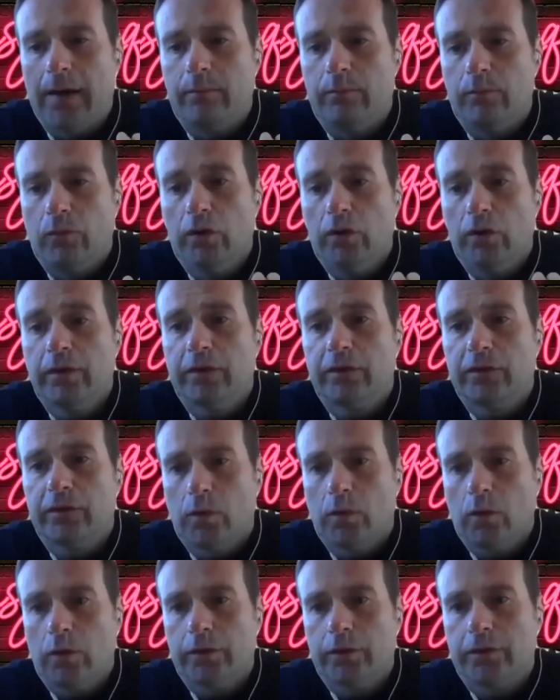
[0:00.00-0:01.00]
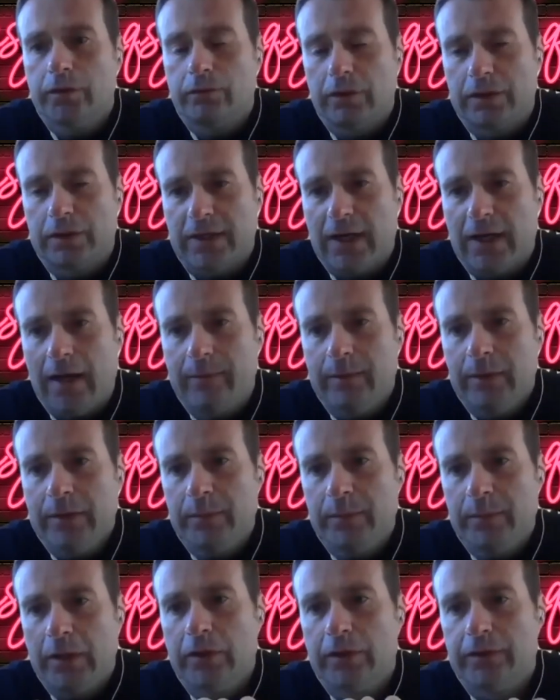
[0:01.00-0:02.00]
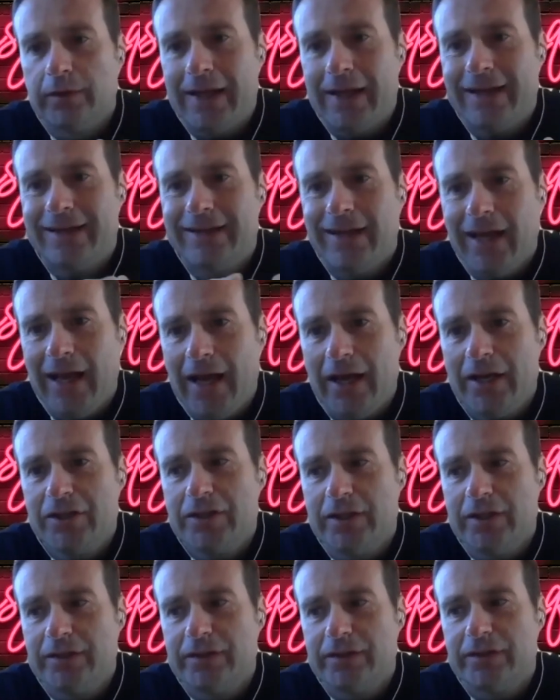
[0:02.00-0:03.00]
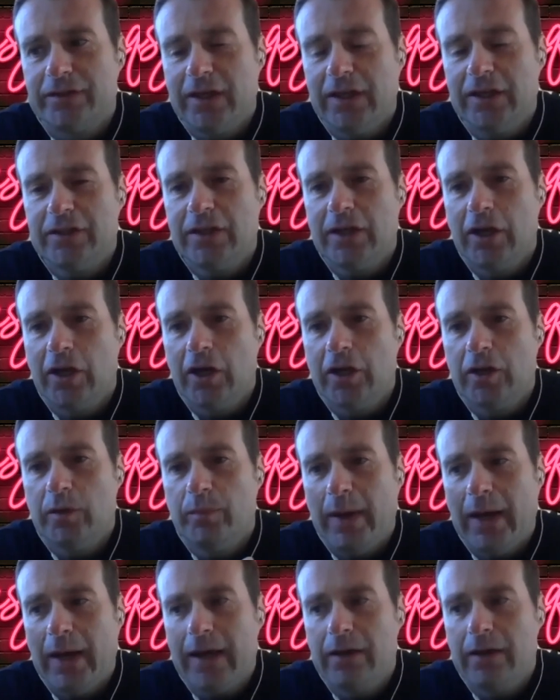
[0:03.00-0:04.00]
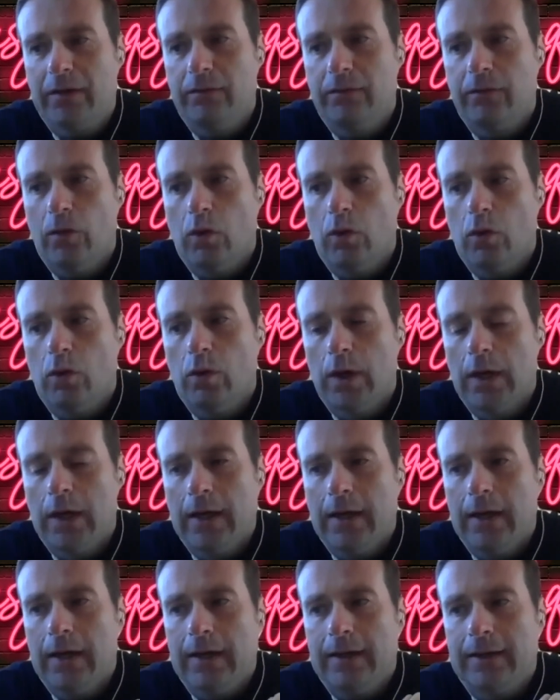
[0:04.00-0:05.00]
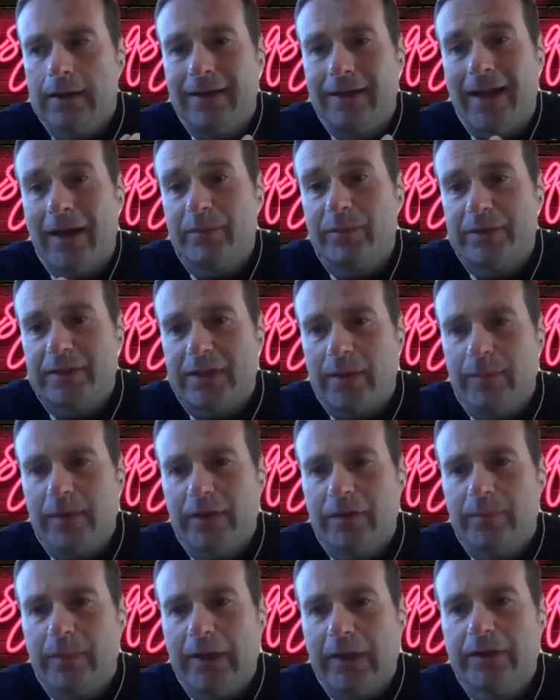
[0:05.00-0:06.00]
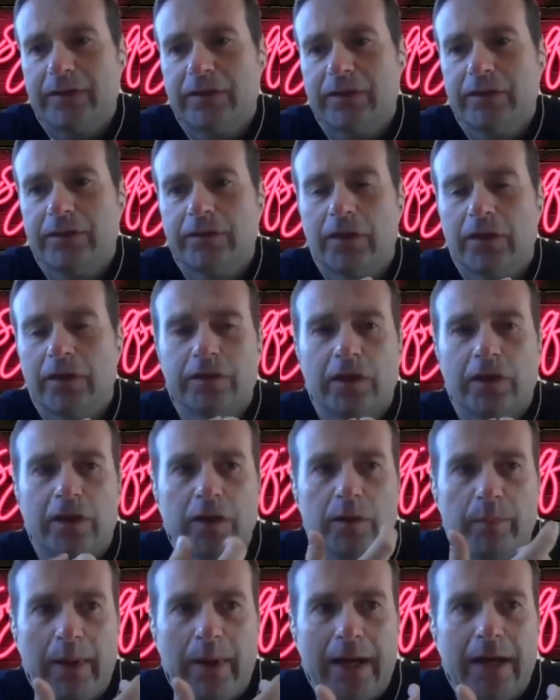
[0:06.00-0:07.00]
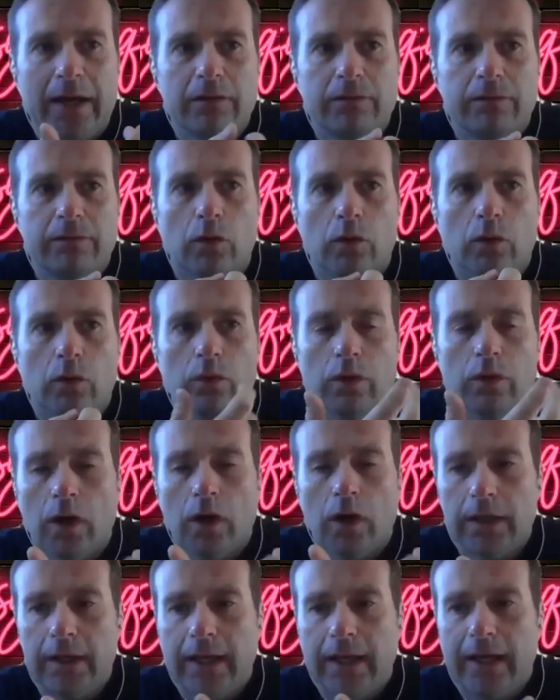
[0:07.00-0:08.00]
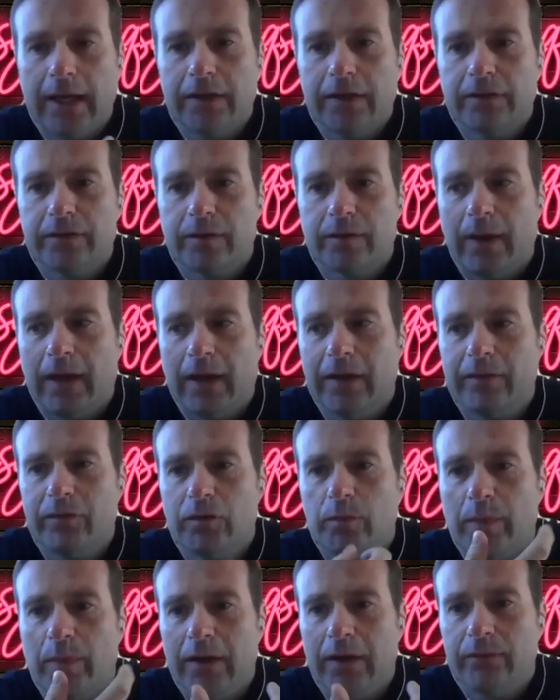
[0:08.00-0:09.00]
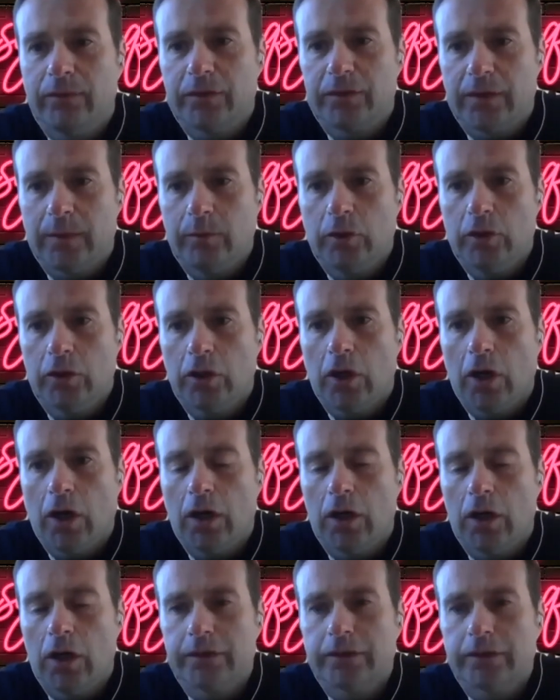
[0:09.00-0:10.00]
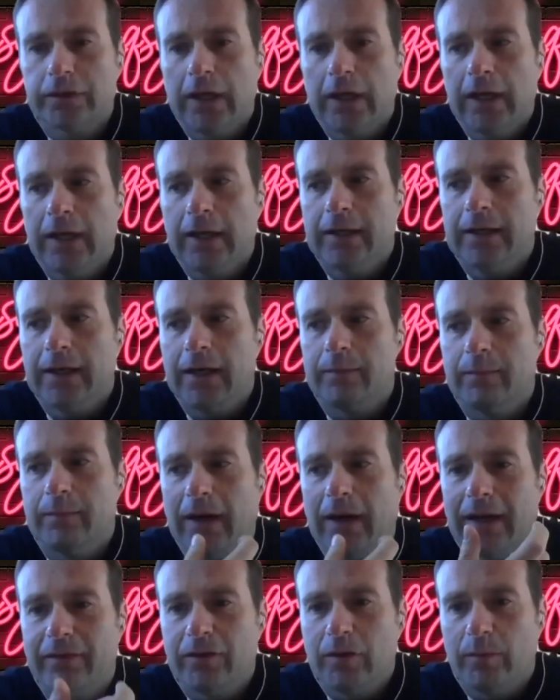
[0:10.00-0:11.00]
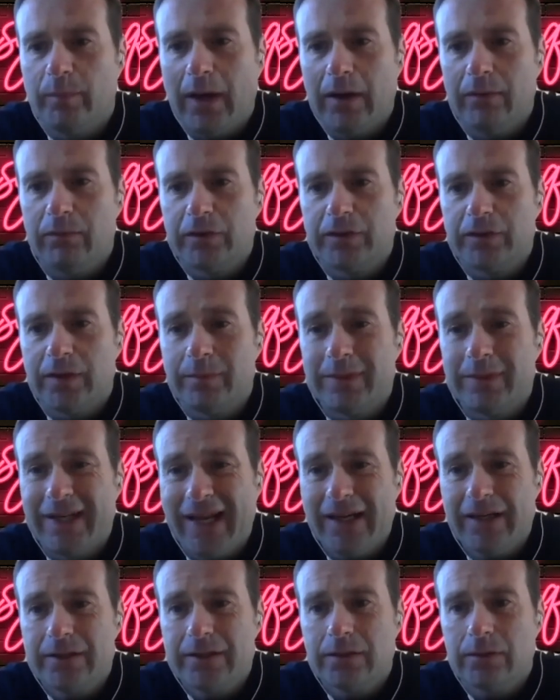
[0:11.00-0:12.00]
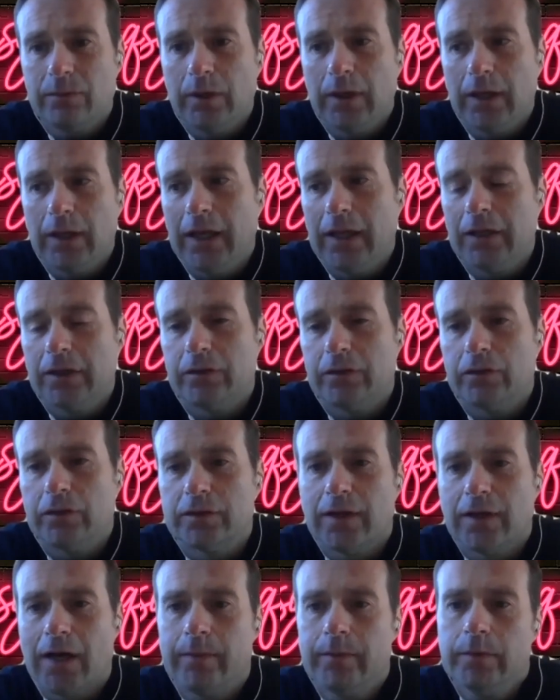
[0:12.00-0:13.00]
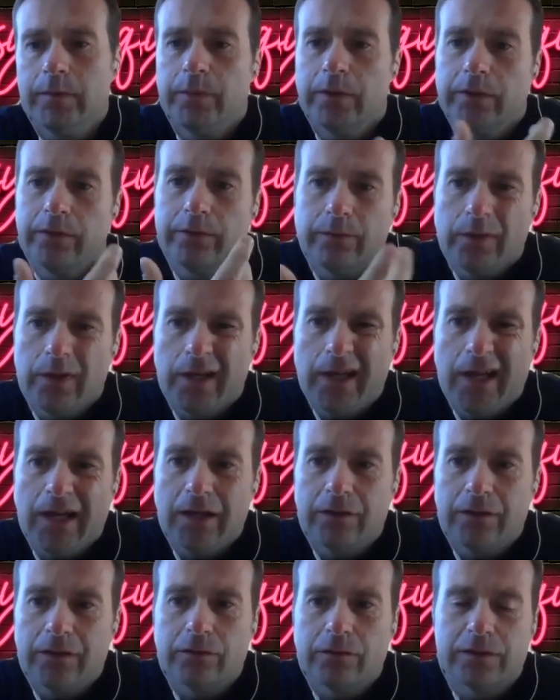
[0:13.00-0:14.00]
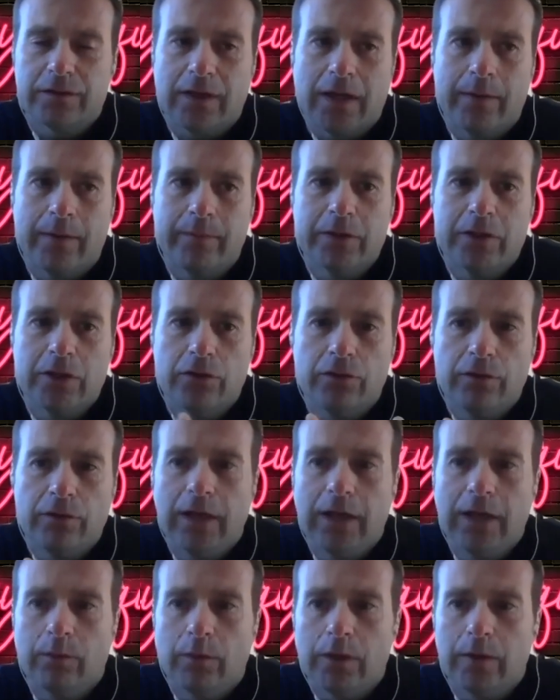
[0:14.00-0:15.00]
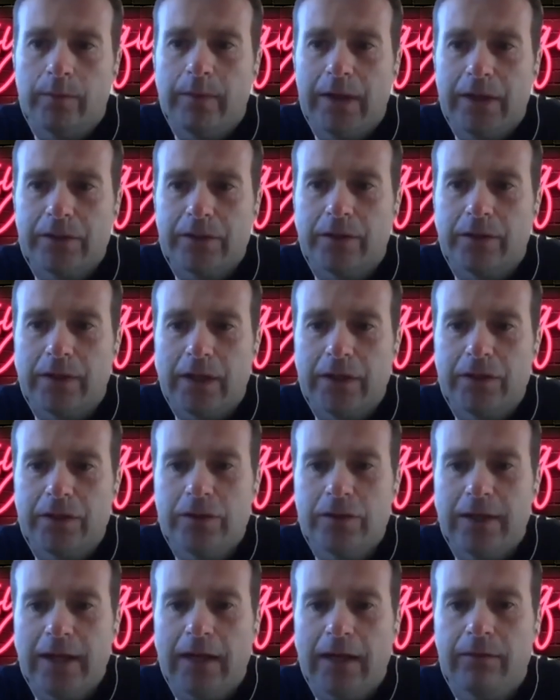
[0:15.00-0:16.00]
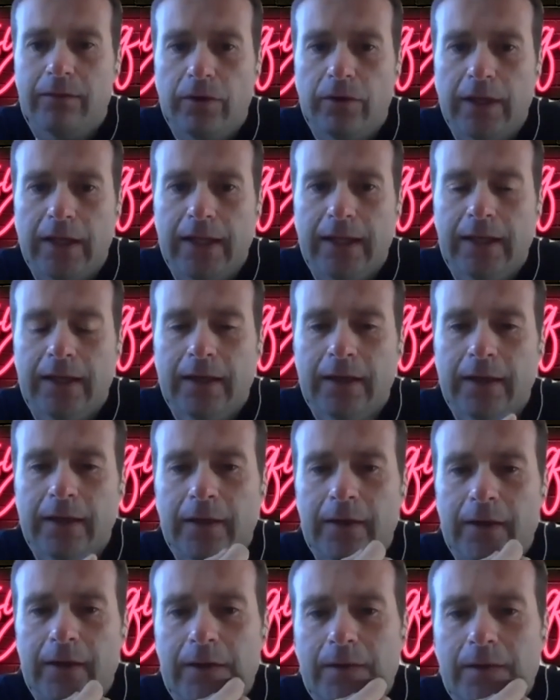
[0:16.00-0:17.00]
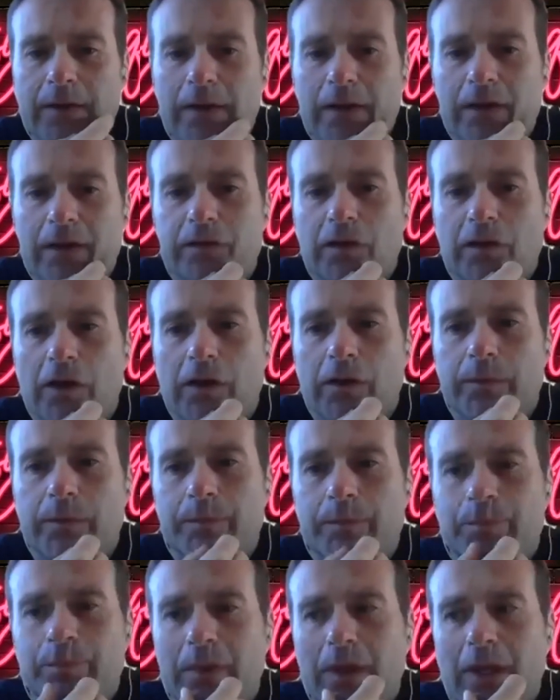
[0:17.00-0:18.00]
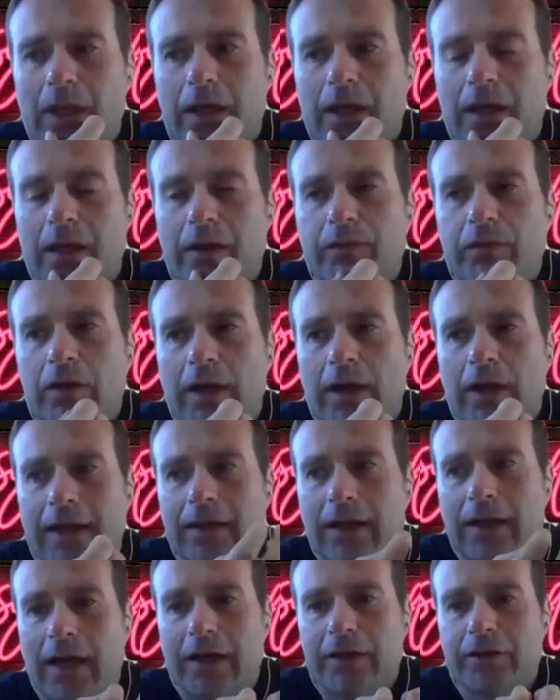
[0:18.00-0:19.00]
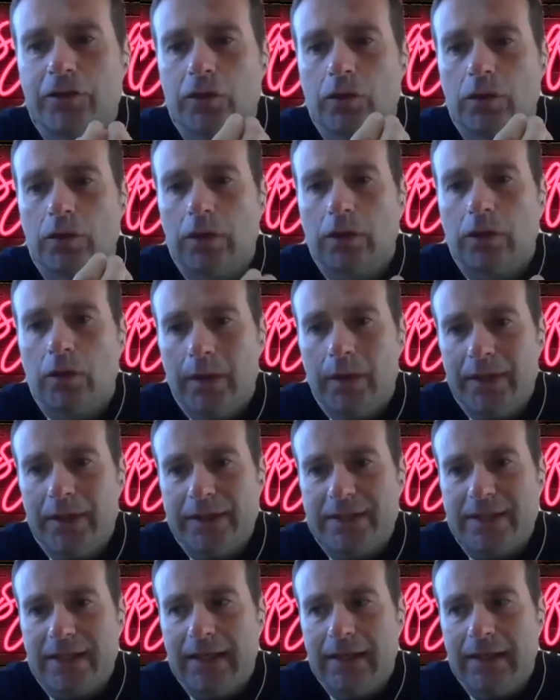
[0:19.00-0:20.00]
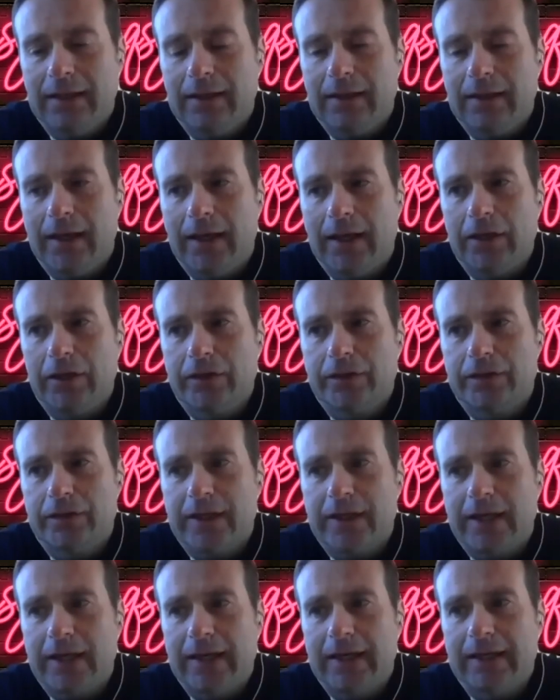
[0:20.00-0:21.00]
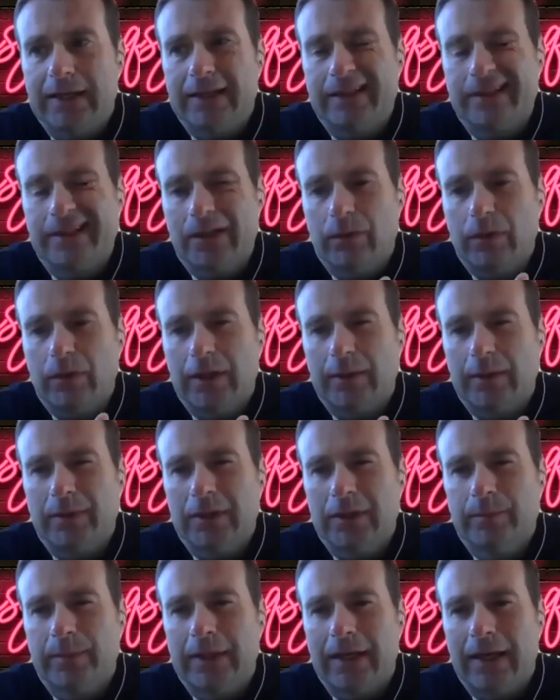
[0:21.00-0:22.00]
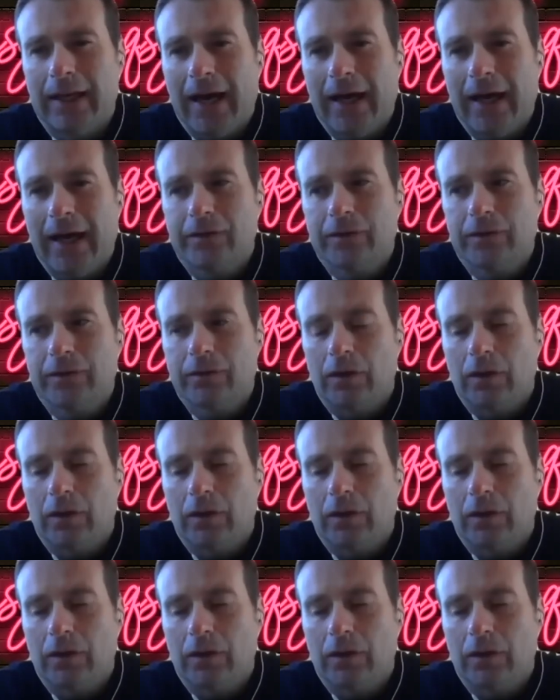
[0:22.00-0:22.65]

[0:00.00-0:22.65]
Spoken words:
moving towards retirement, because that cash is essentially going to pay for lump sum expenses. So it's going to pay for holidays. It might have to pay for some new cars. It might have to pay for some debt when you get into retirement, because when you get into retirement, you really want to make sure that you're debt free. So if you analyze your liquidity and you say, okay, well, I'm a little bit light